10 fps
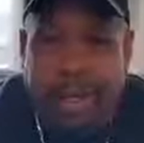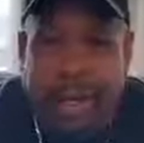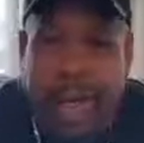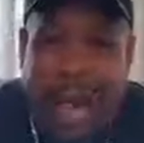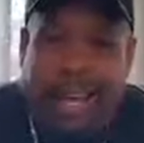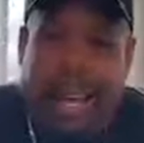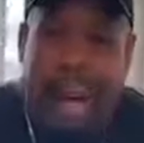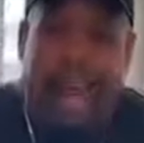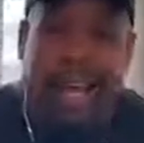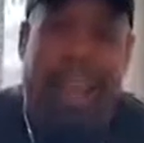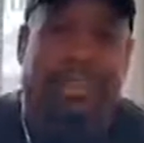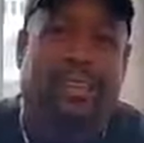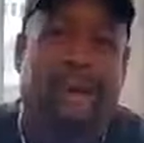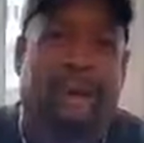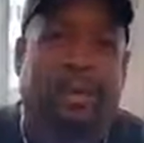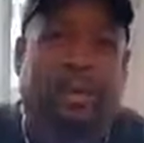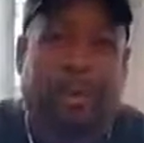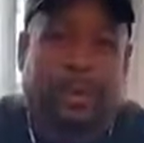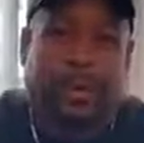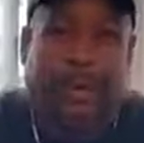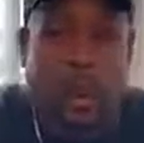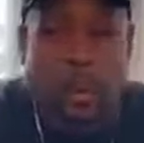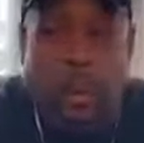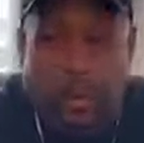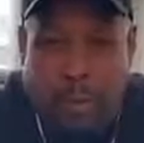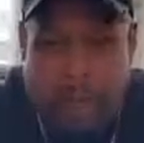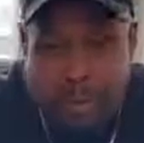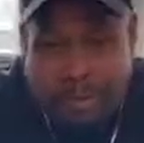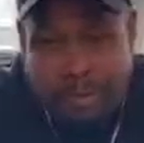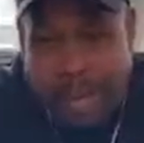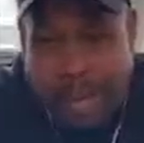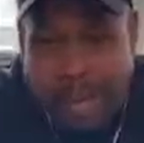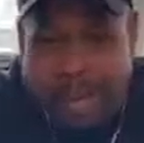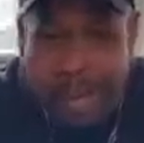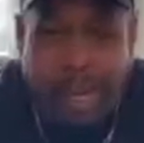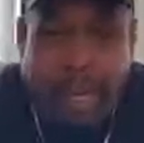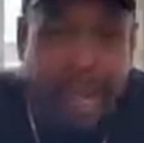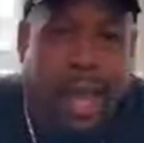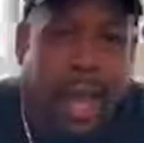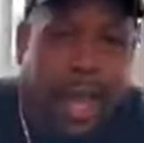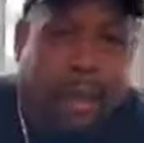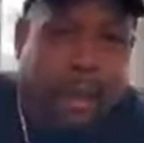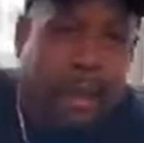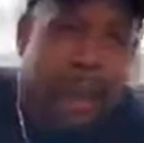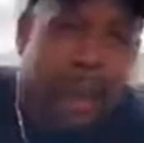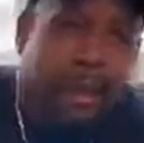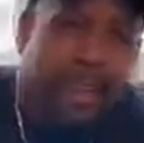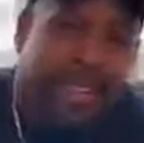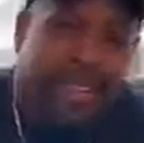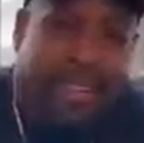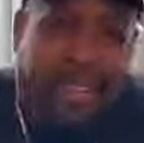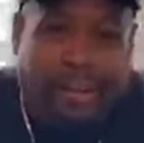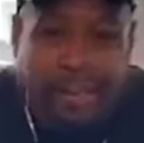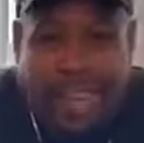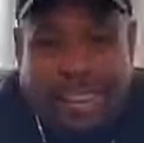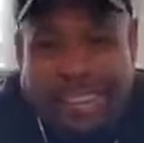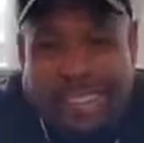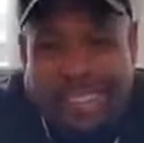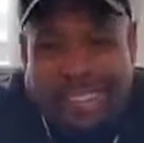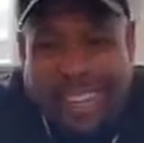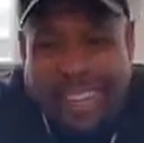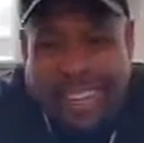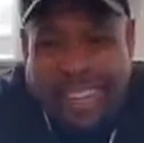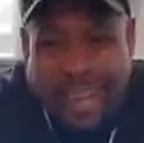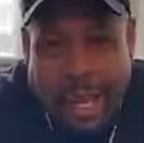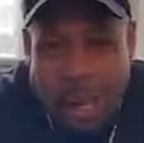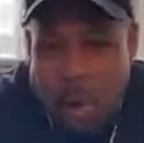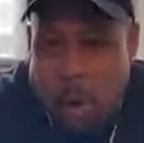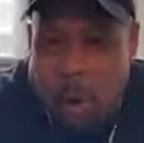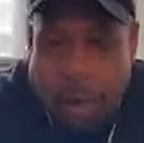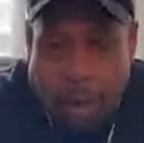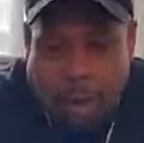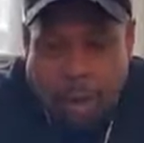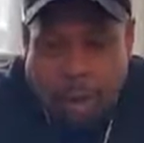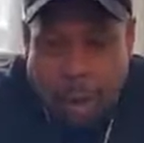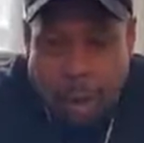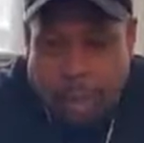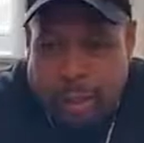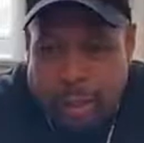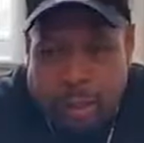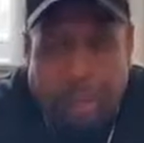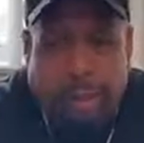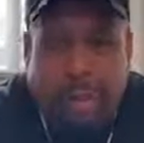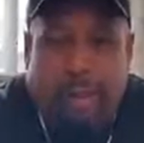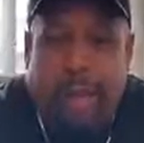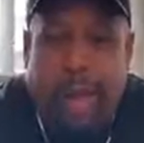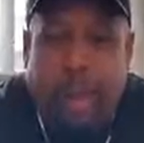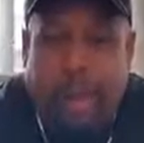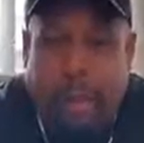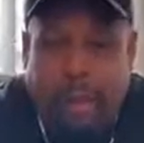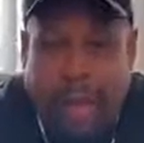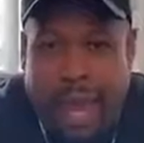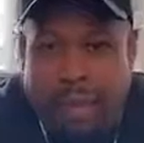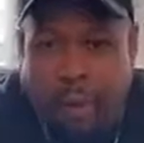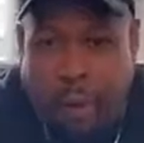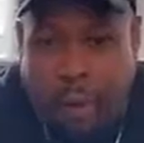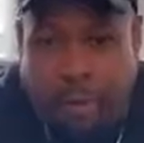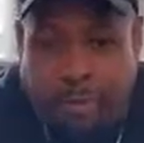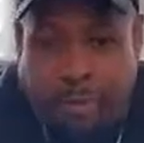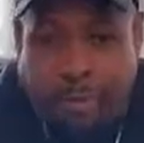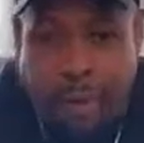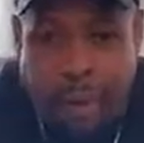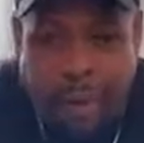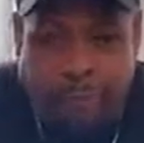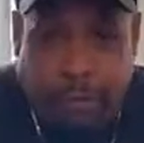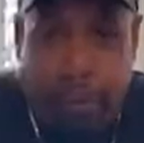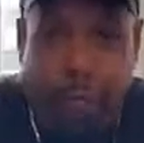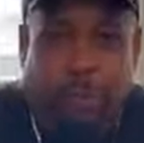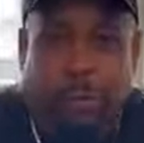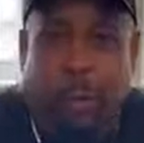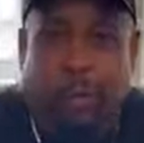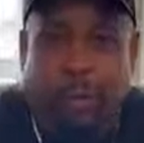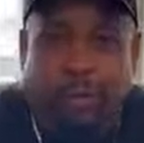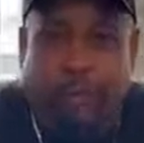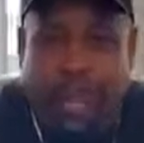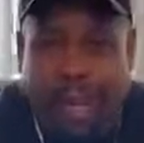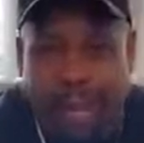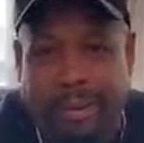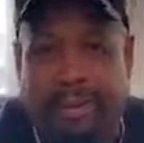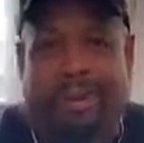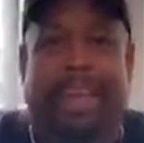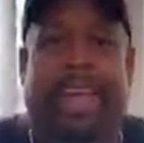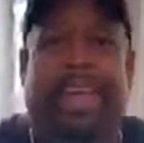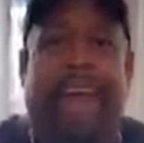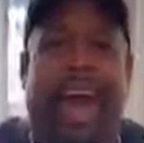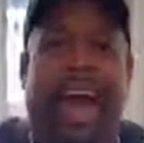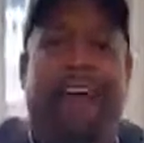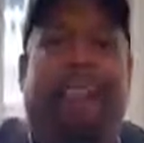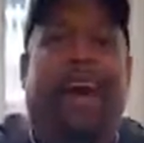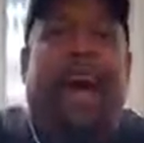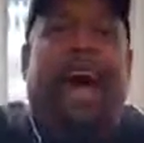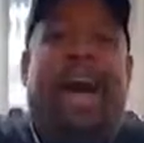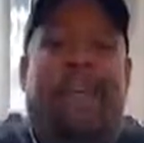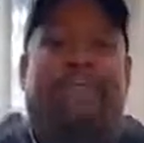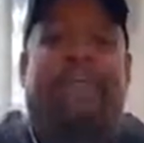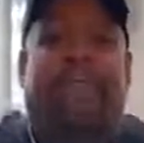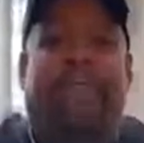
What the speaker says: Hi guys, how are you? Hope everyone is fine. Hello parents, hello JCC. Hope all is well in this little time that we have off. First, before I do anything else, high five,